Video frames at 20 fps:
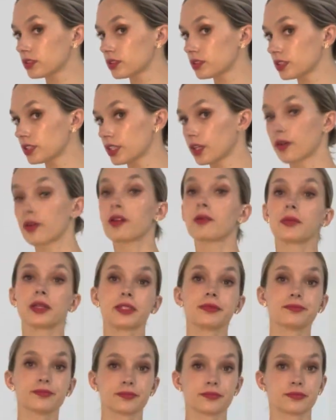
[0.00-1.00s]
You know what I
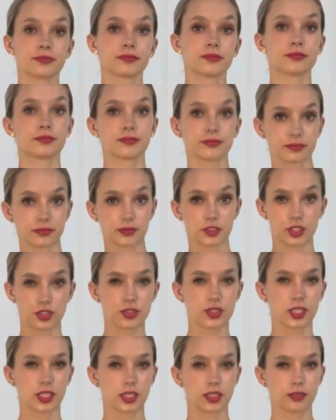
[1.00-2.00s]
mean? Do you
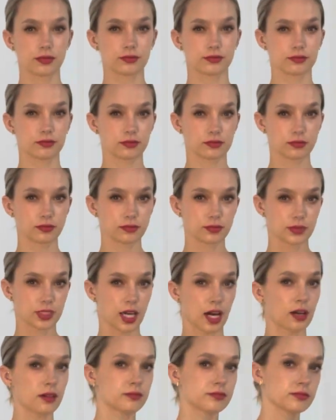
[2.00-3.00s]
see it?
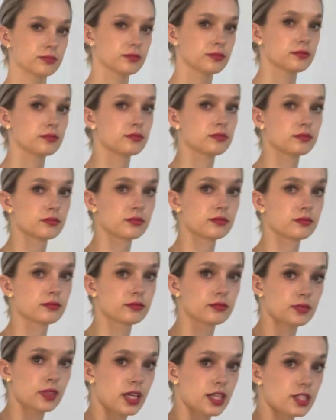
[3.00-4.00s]
Yeah.
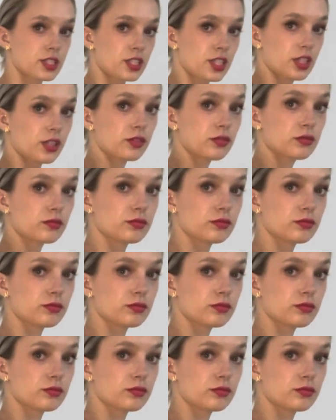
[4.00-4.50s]
That's cute.